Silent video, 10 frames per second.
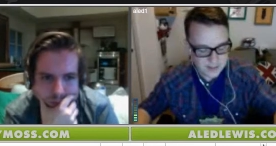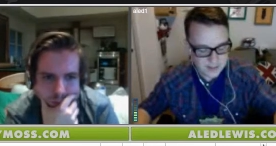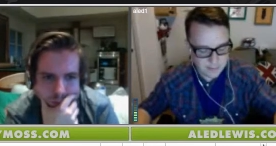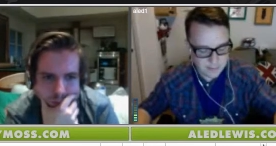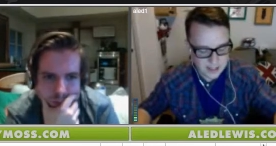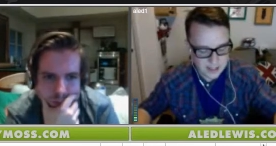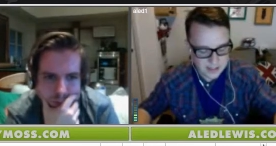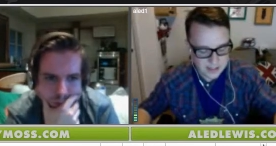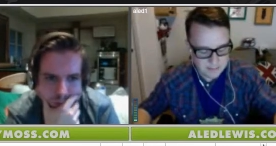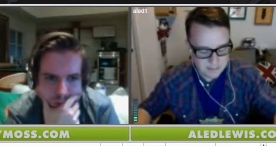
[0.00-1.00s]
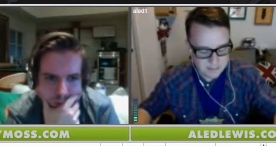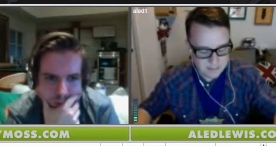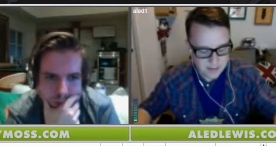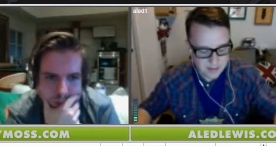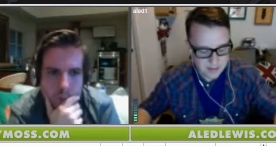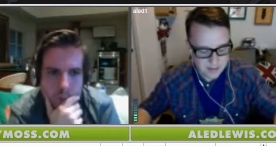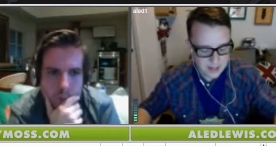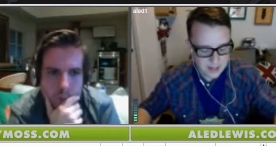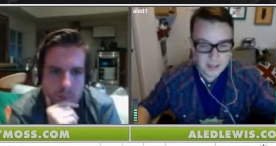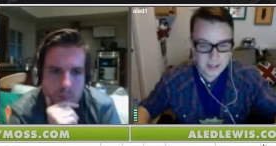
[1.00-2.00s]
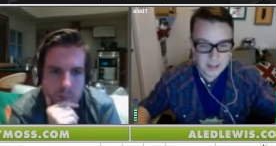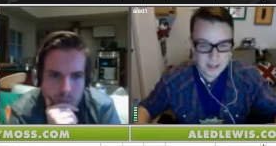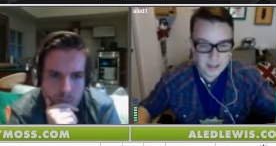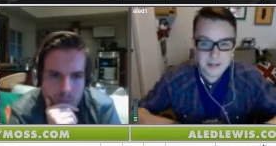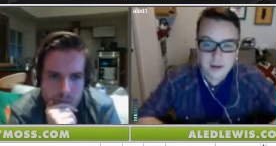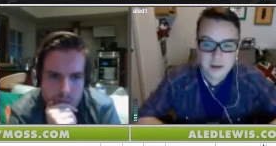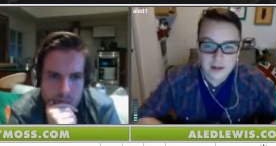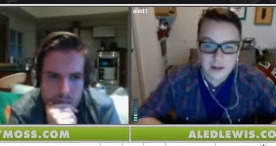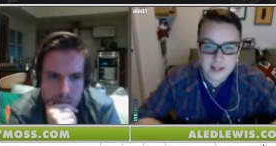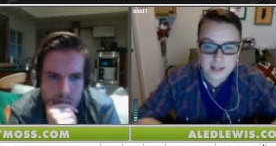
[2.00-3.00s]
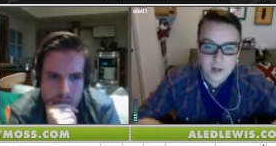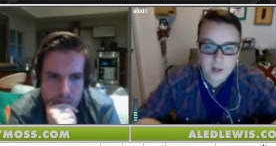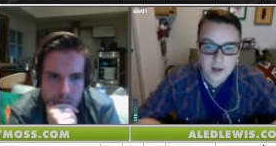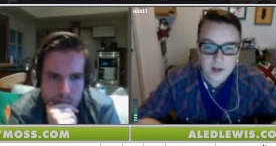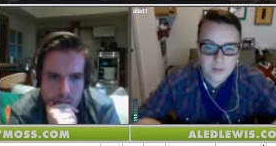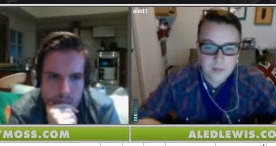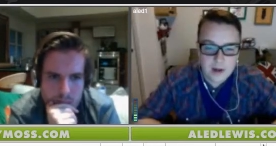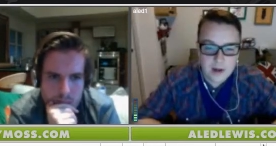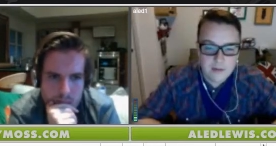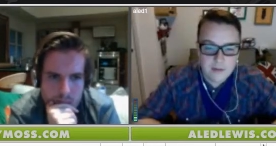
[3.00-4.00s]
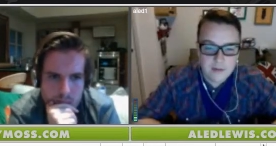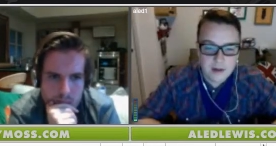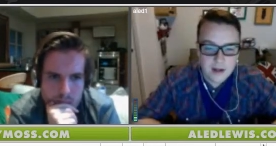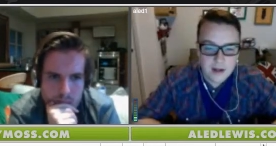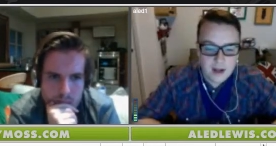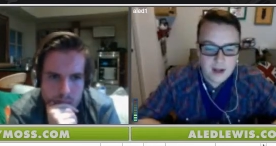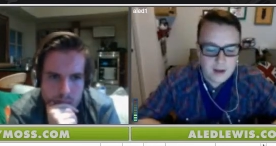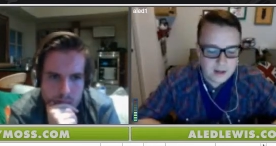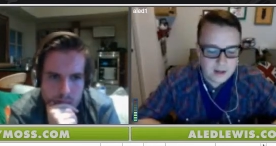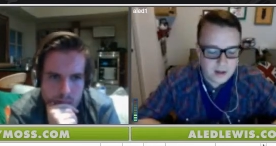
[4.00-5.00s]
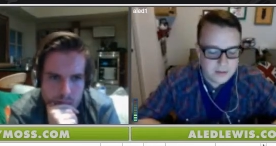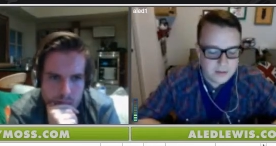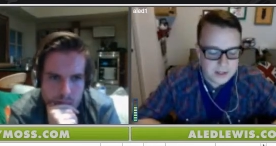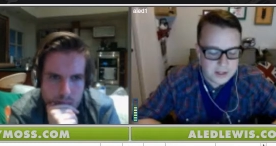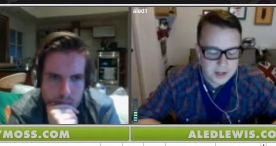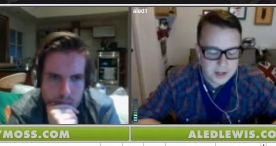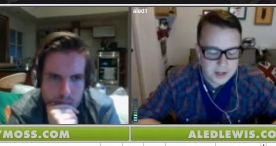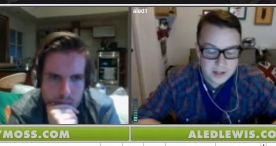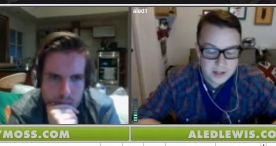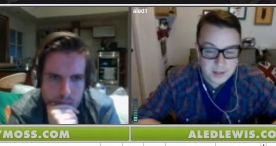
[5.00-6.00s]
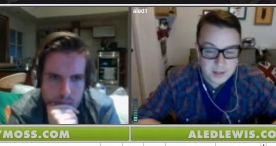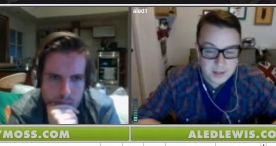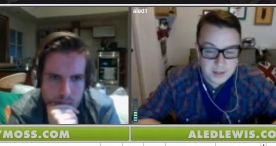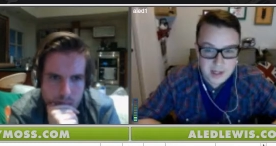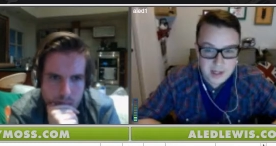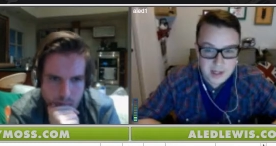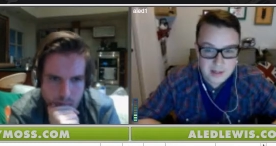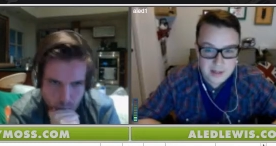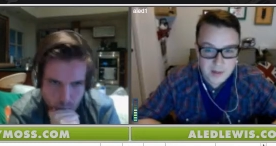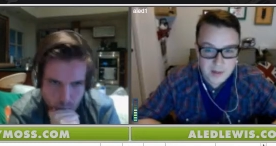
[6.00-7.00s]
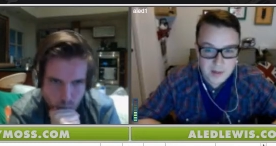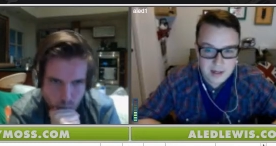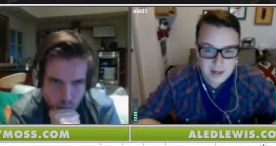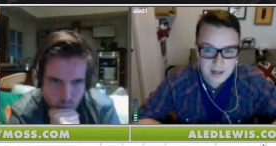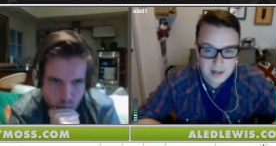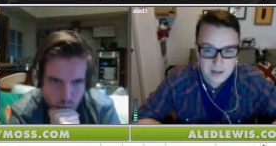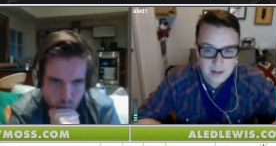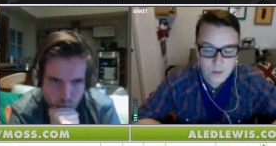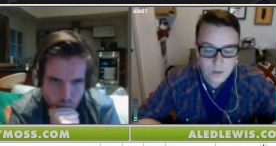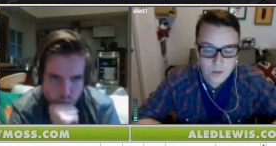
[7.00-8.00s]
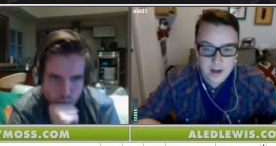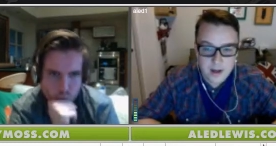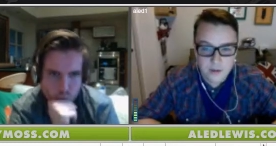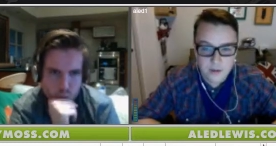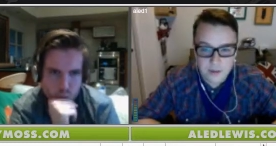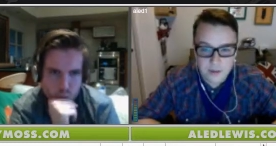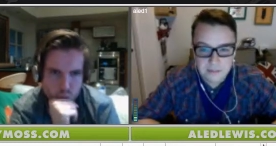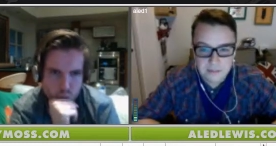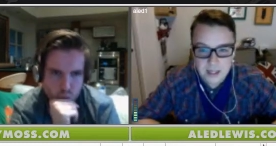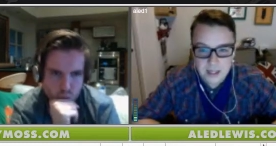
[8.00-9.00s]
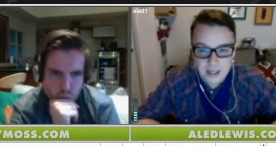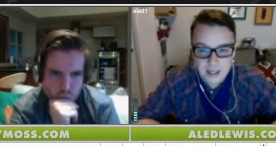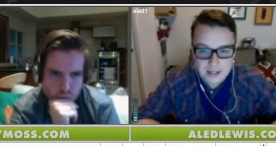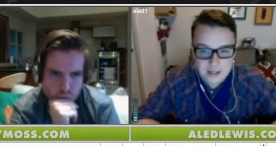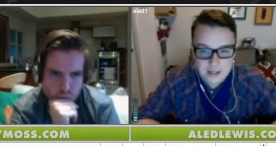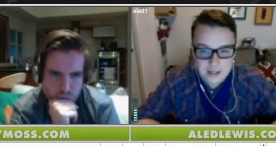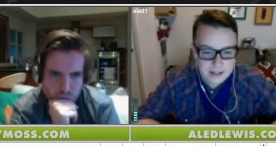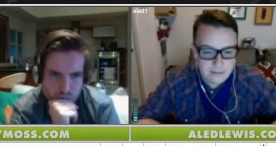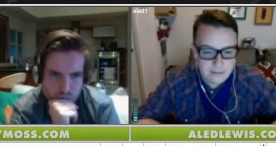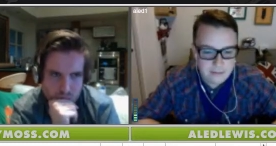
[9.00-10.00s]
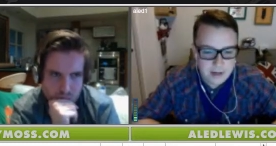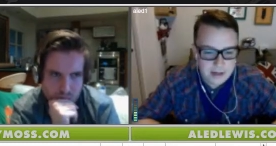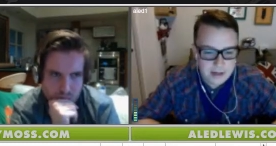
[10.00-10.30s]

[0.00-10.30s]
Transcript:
Speaker 1: for me. It's um just a case of I I tend to work whenever I'm kind of in the zone, and sometimes that means working all night or at least until seven, and then